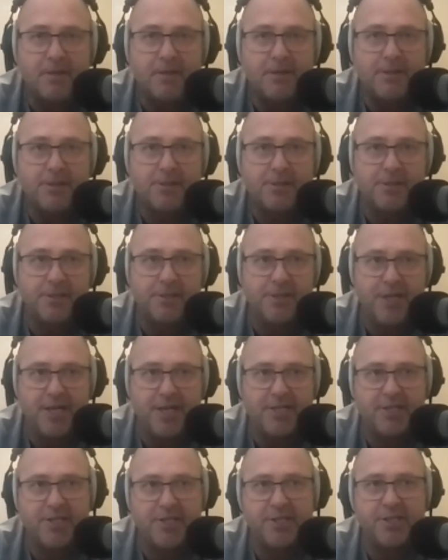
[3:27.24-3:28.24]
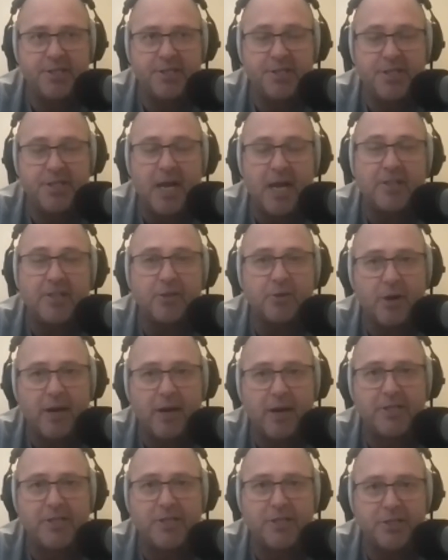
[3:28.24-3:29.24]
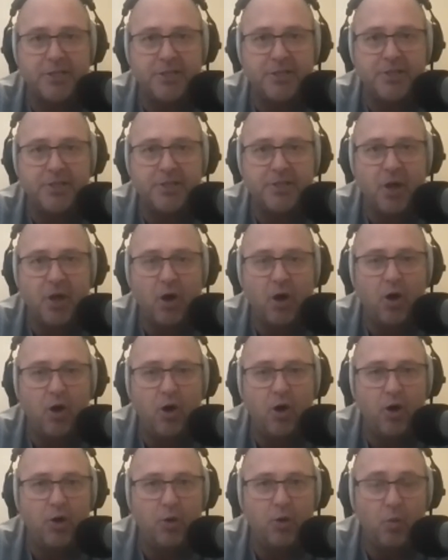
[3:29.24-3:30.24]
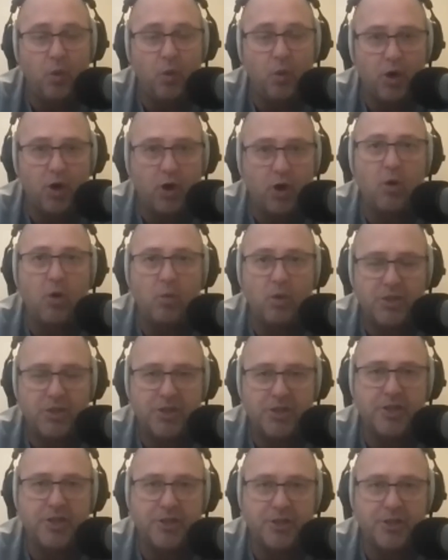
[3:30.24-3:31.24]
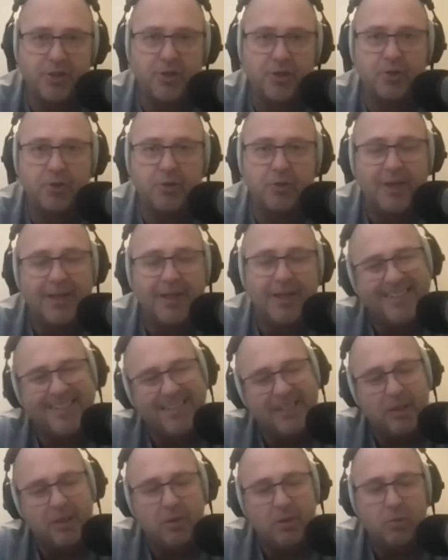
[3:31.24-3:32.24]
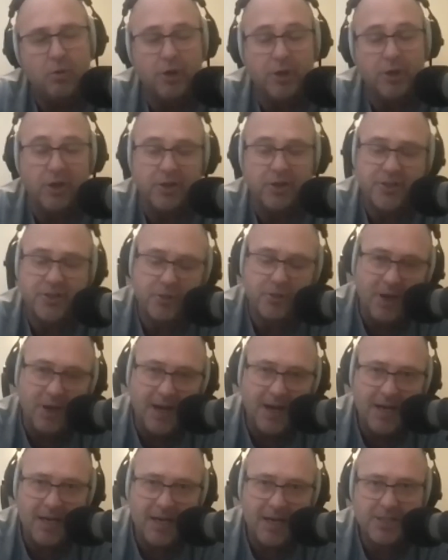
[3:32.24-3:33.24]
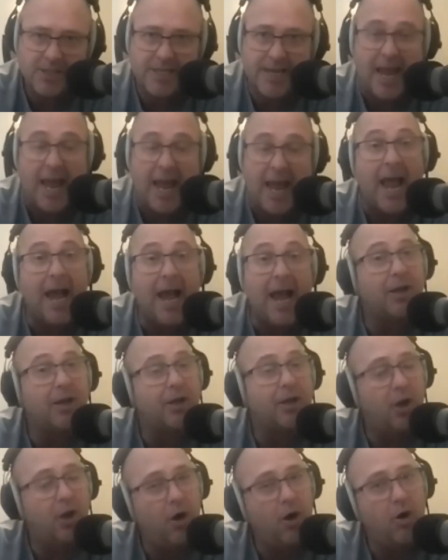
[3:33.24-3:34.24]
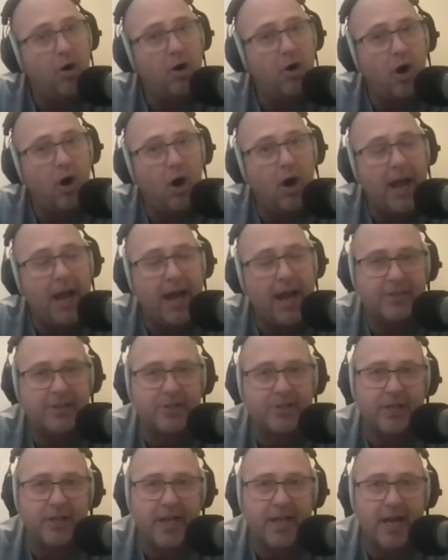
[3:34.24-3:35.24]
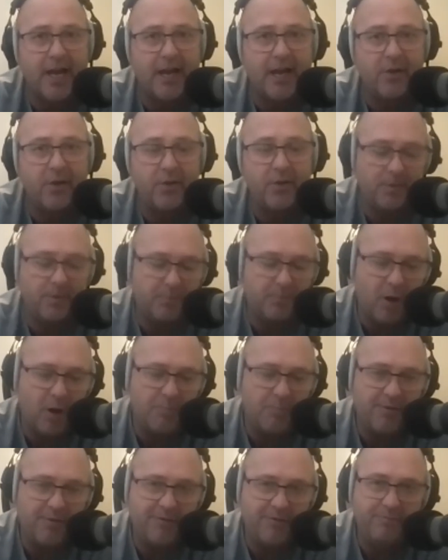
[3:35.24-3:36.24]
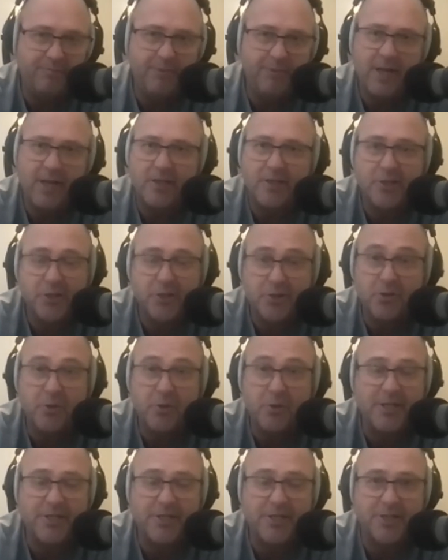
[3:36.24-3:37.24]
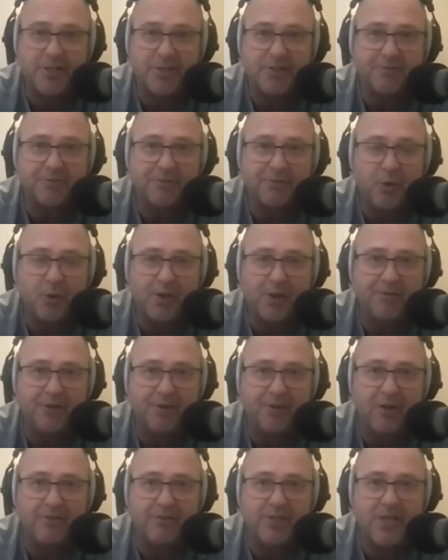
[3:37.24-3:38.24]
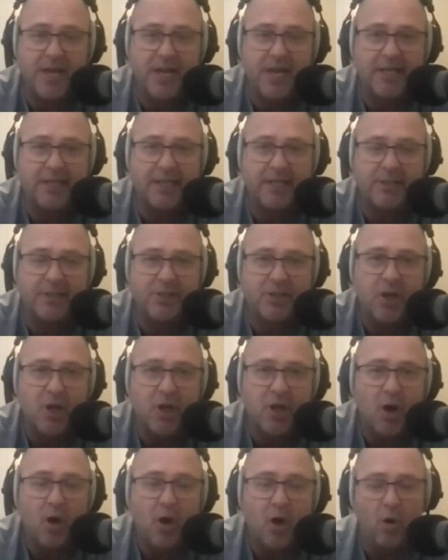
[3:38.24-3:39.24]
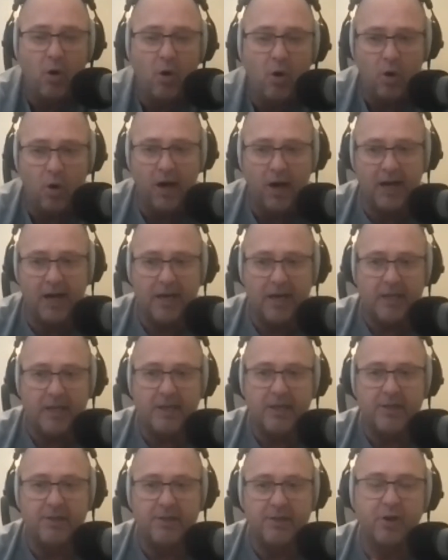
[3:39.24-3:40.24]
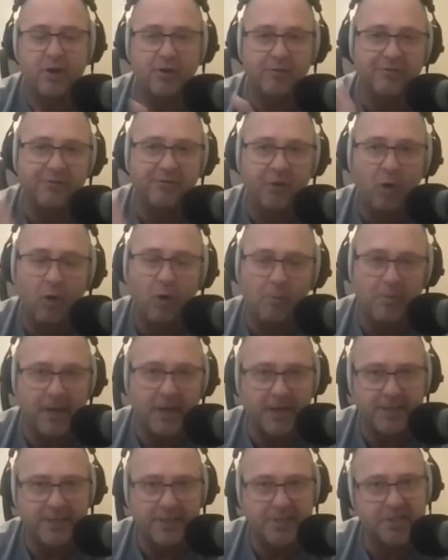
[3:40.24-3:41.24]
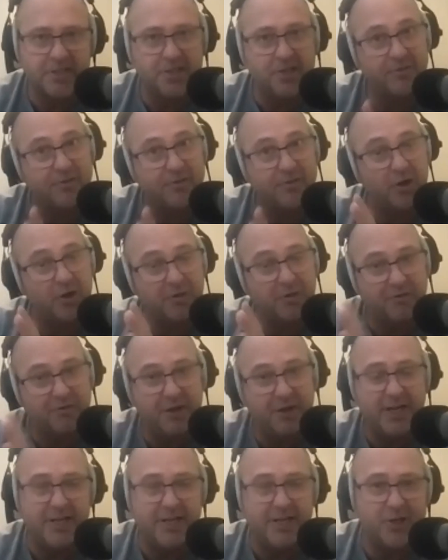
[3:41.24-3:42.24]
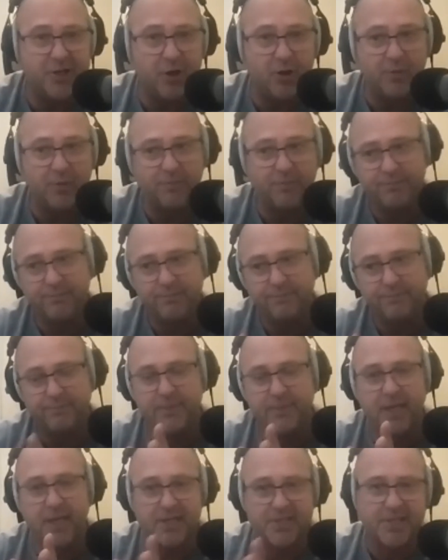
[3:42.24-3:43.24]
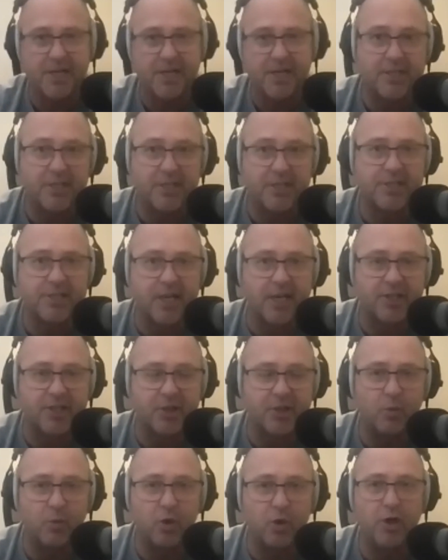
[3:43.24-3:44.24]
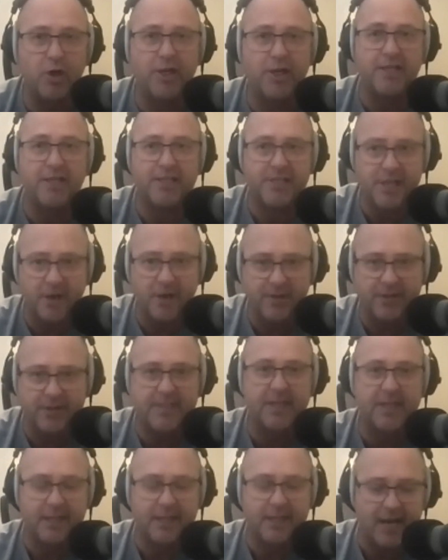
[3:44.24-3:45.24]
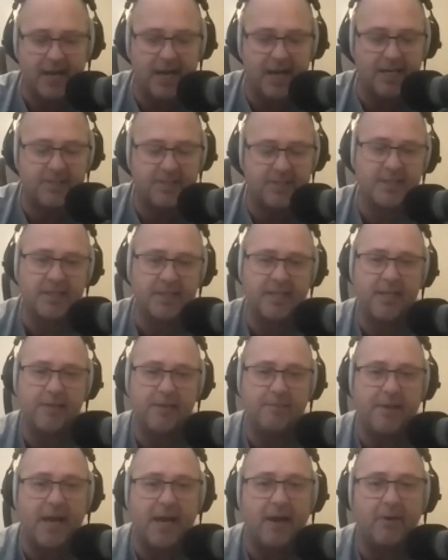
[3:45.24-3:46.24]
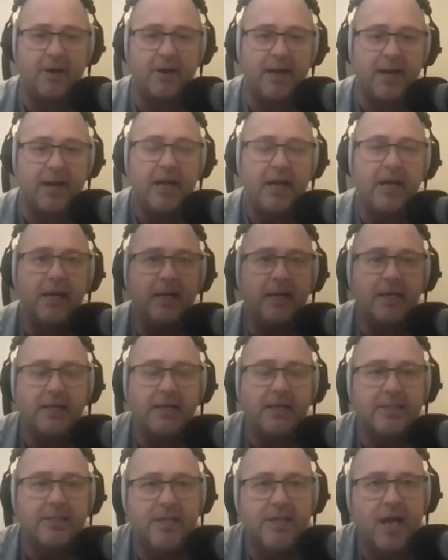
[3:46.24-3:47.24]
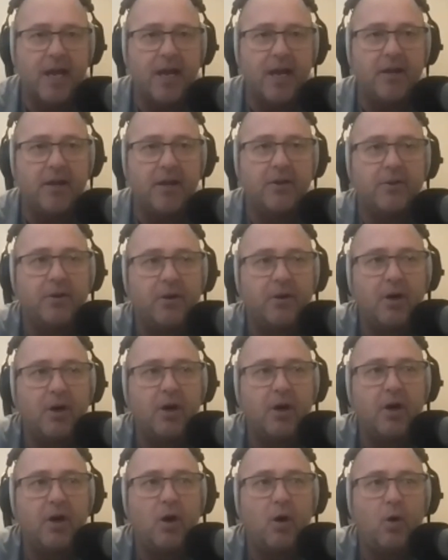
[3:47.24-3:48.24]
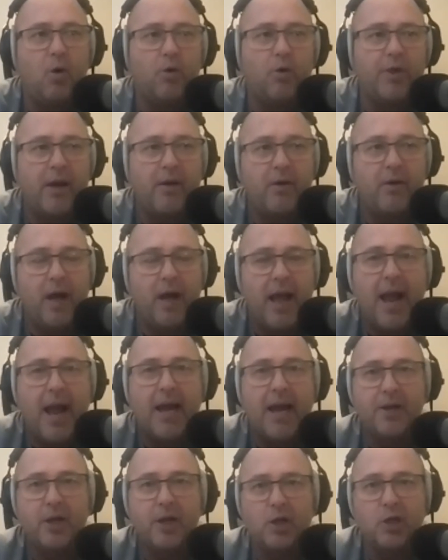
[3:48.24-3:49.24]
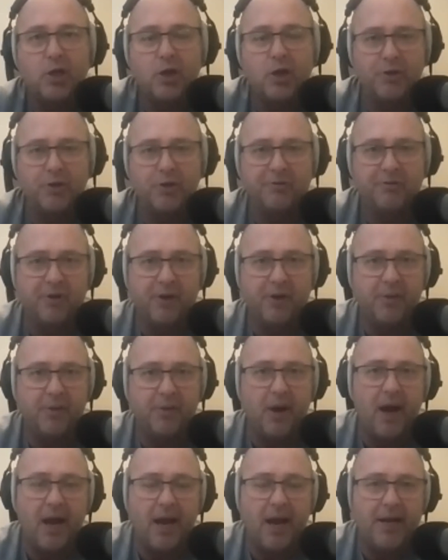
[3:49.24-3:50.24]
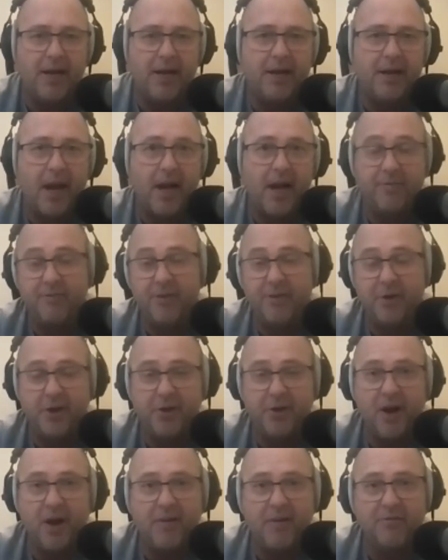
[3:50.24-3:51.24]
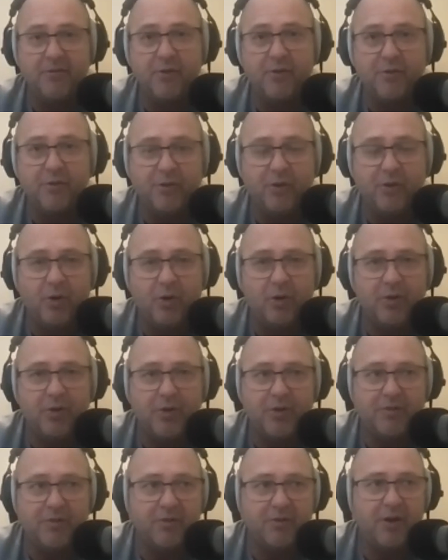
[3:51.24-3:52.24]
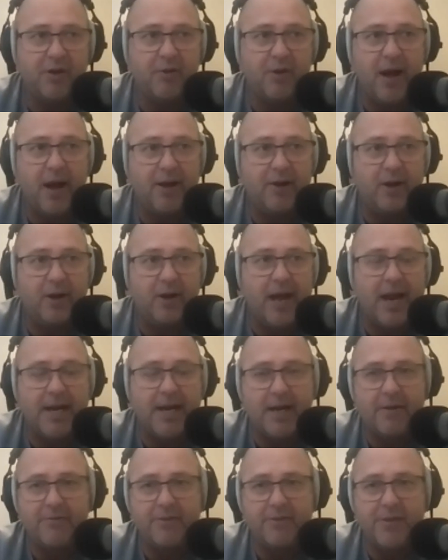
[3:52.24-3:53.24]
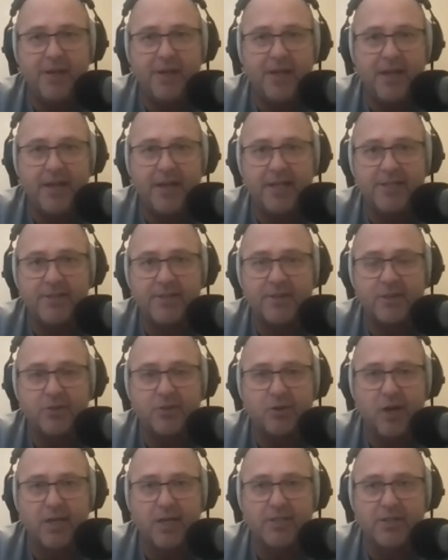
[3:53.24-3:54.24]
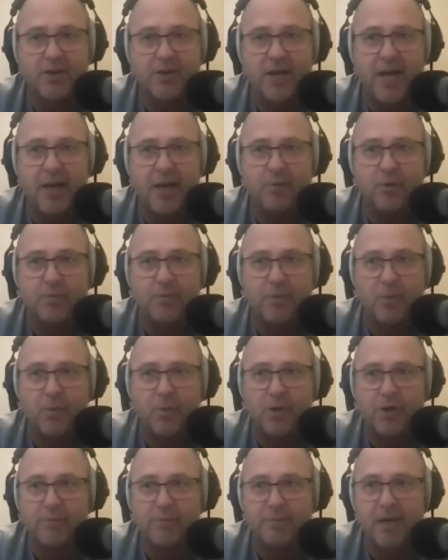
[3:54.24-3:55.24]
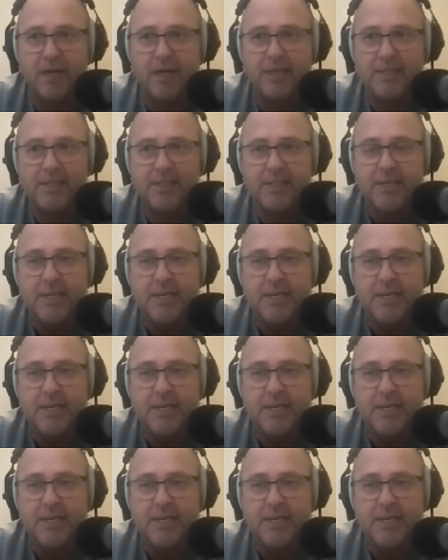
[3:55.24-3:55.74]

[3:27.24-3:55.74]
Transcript: suggestions and directions on what I was to do, what I was to ask, how long I had to go. It might be, 2 questions in 45 seconds, or you've got 4 minutes and you've got to finish on, such and such a wording so the telecast can keep going. So although I had a lot of free reign and very grateful for the free reign I had over the years and the trust I had with my workmates,